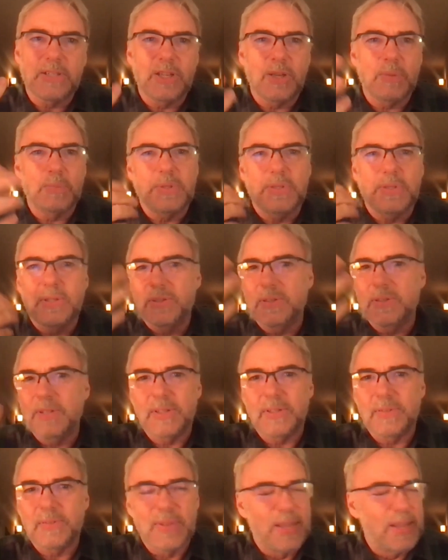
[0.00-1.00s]
tips just
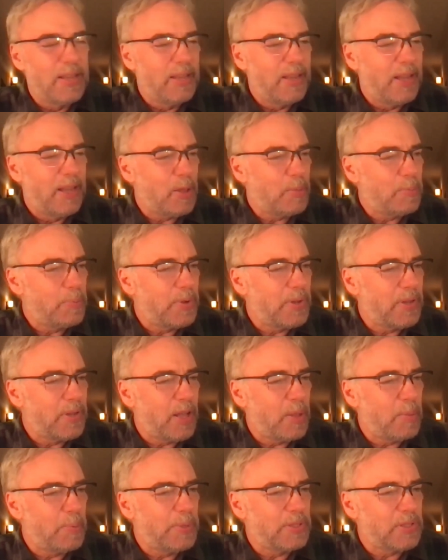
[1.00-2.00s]
to help uh,
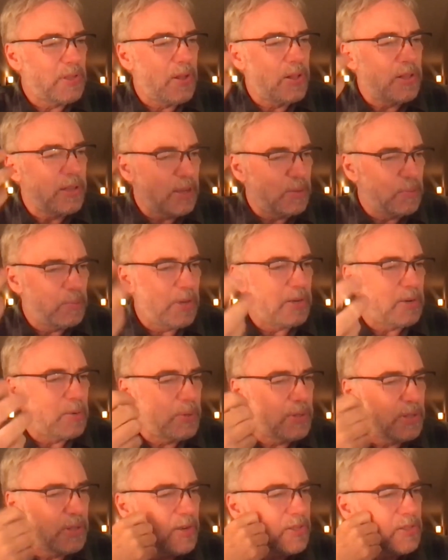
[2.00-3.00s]
help us all get better with